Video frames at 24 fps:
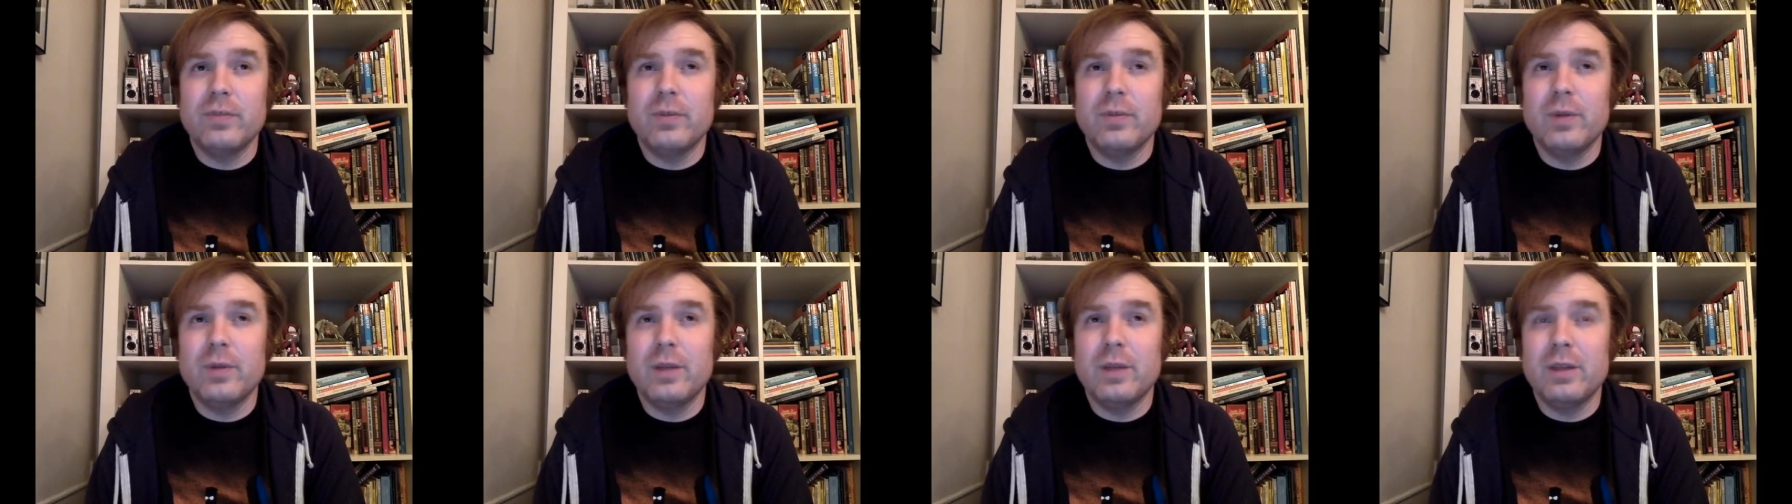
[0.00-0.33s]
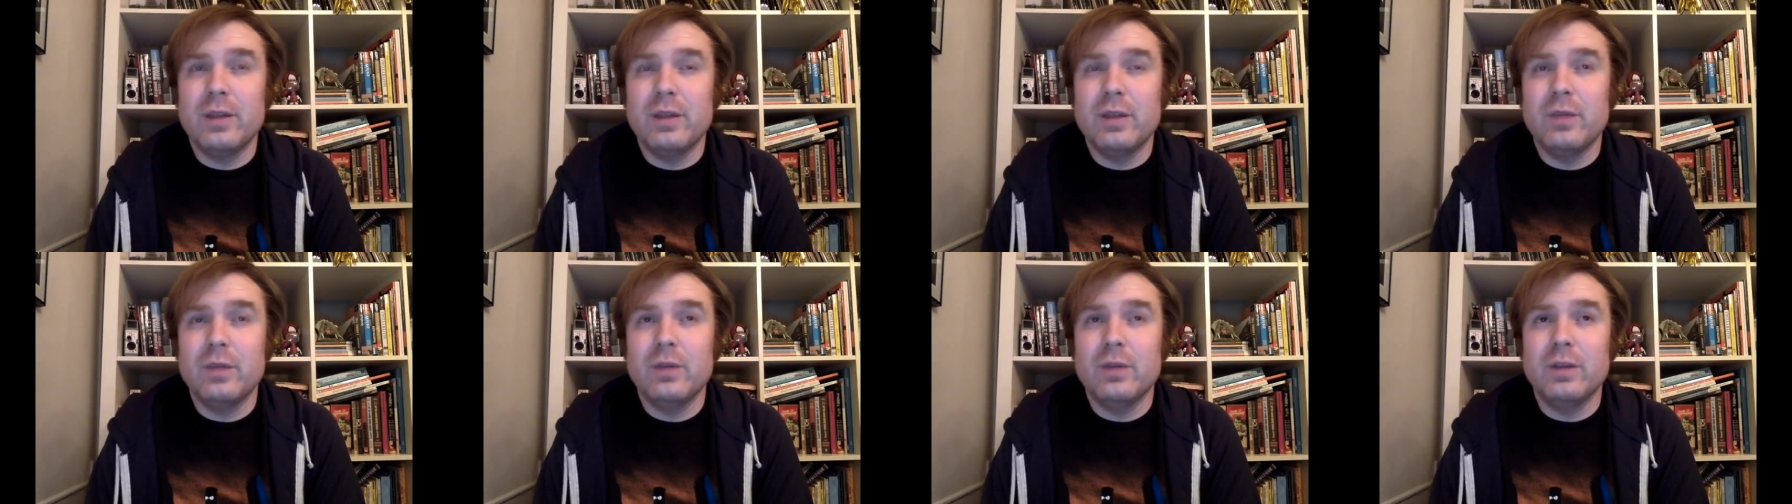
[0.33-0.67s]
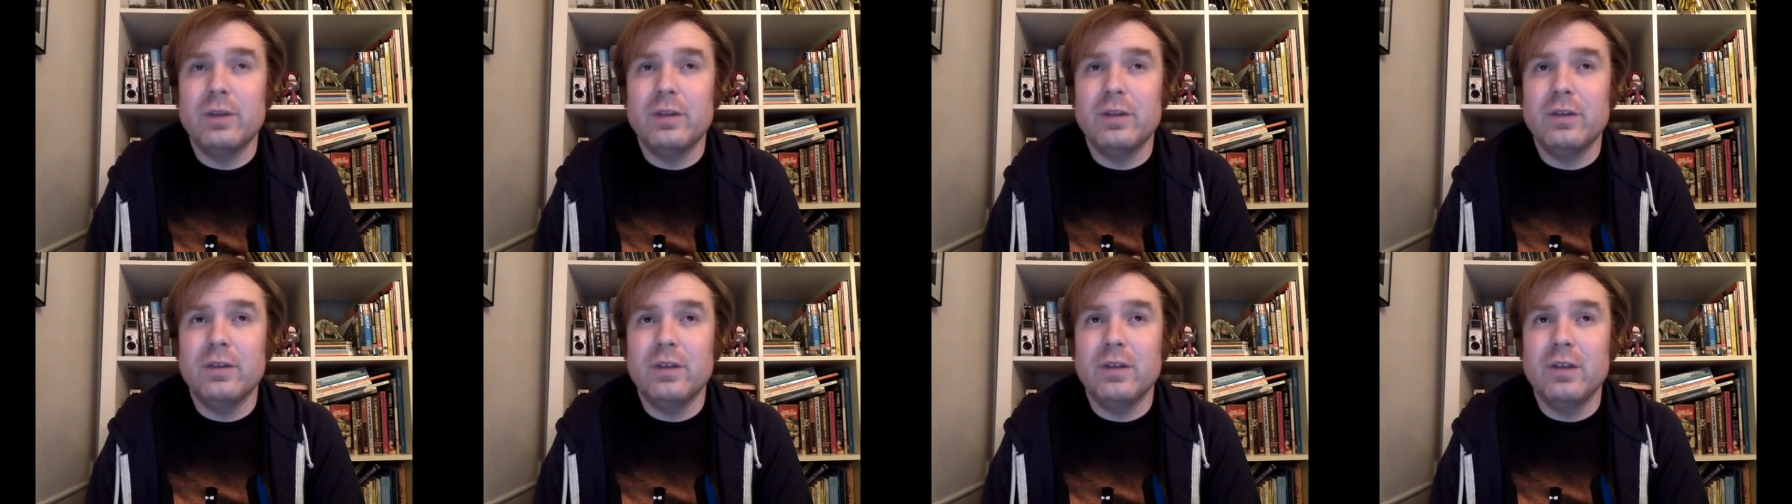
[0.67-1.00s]
But I think what
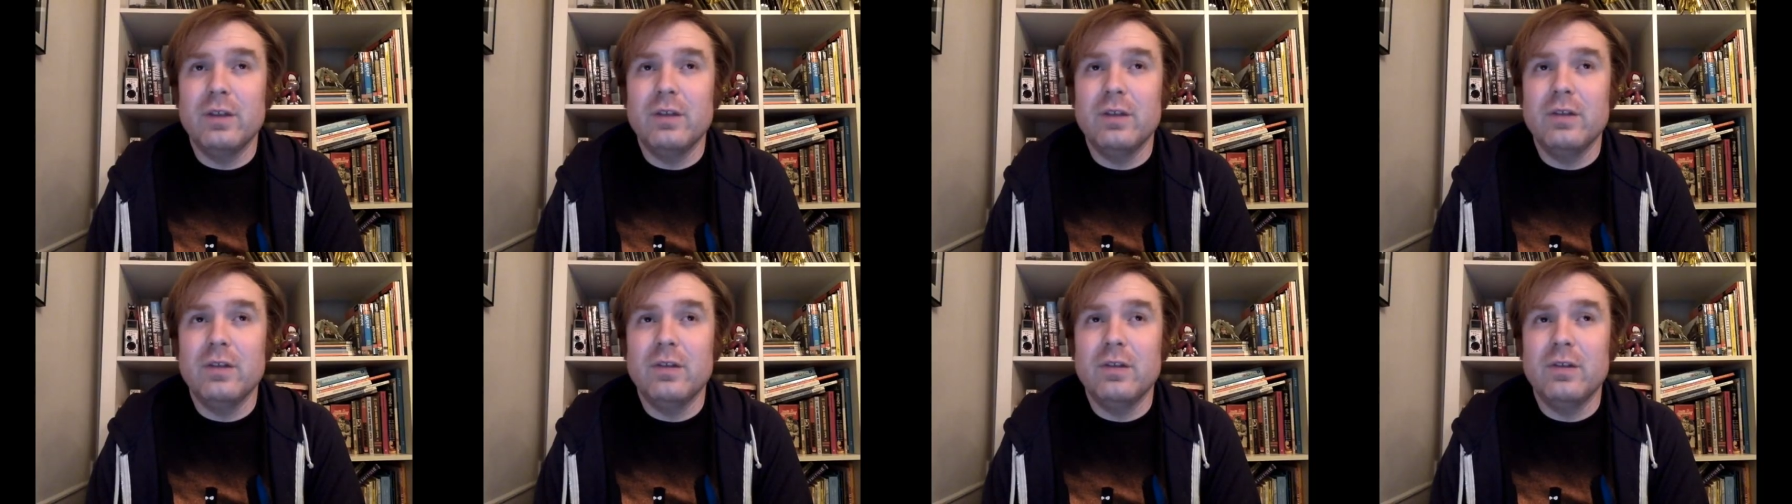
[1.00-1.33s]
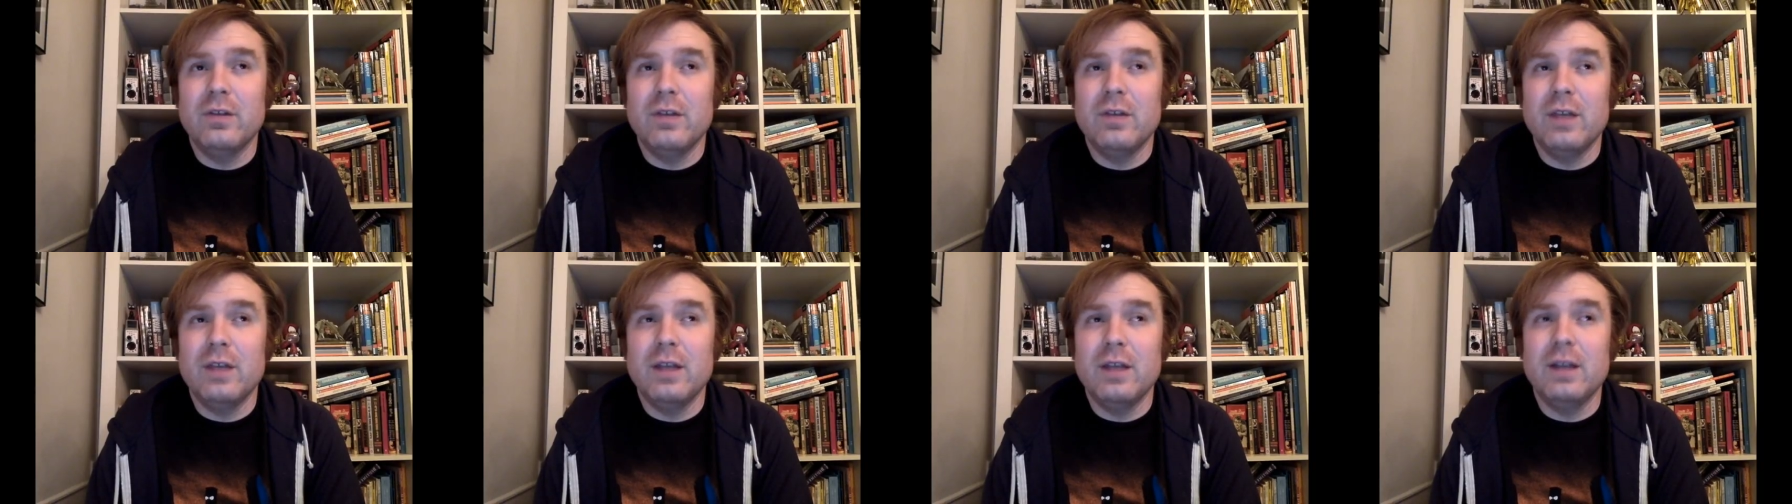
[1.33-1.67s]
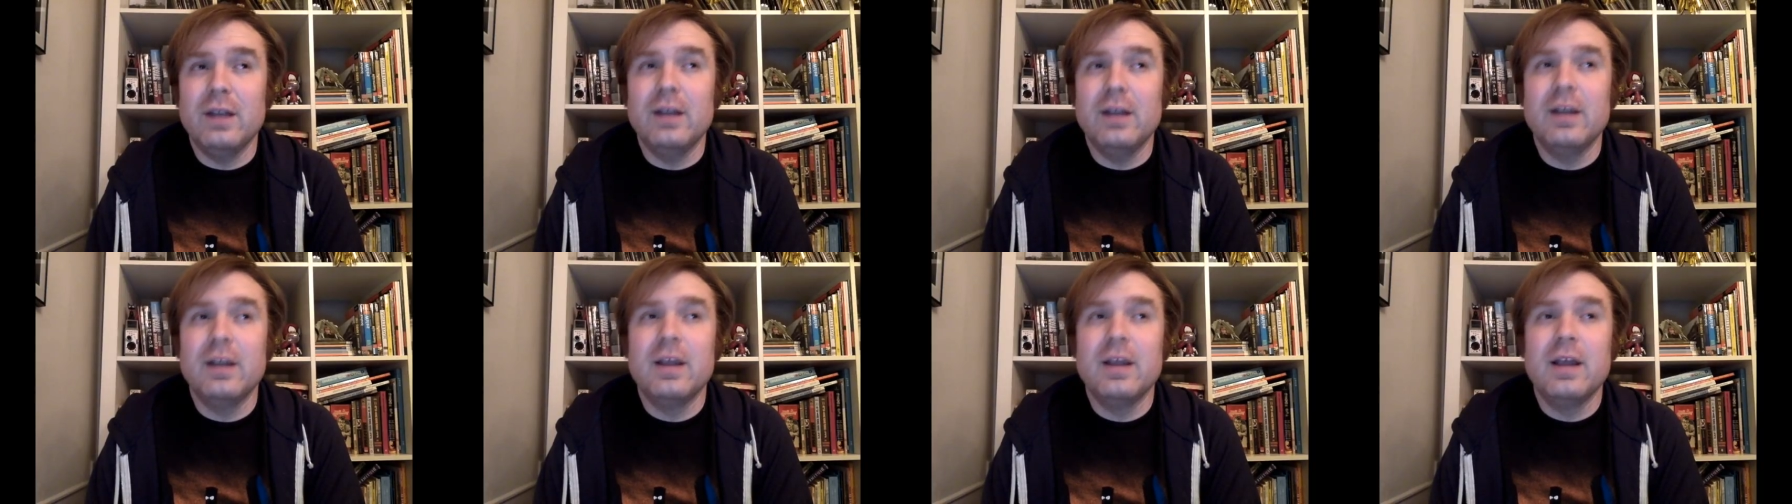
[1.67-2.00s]
this is
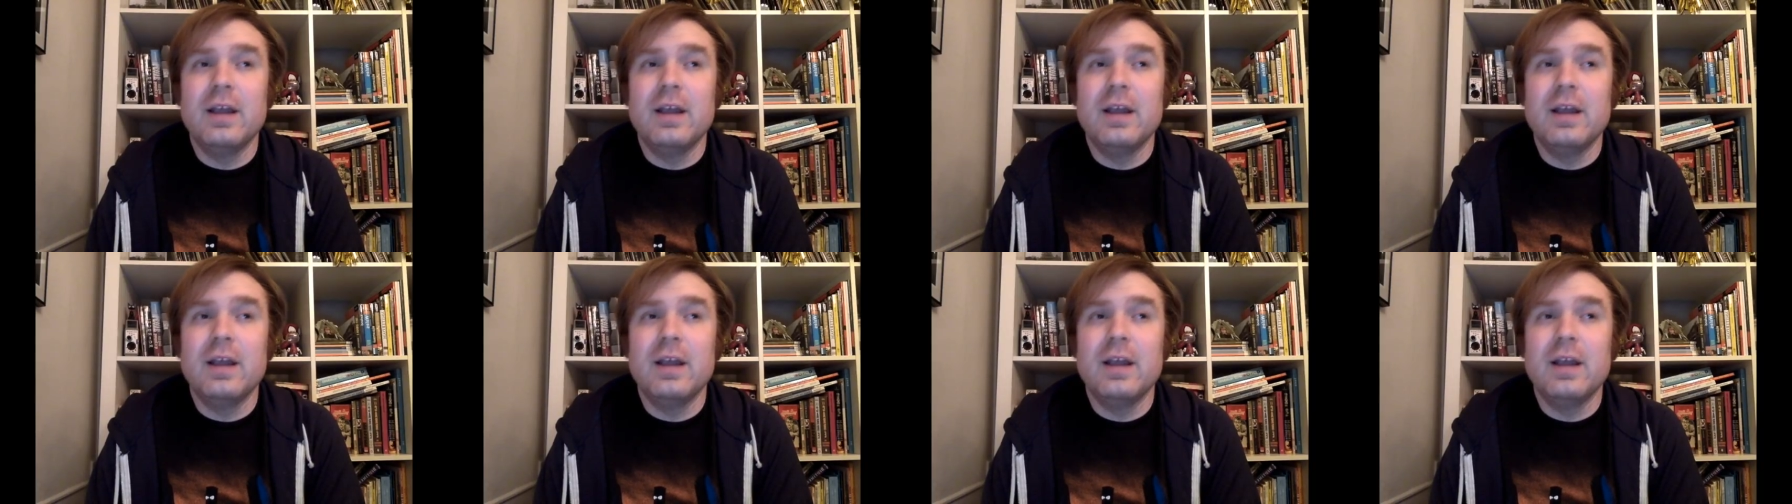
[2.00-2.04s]
seeing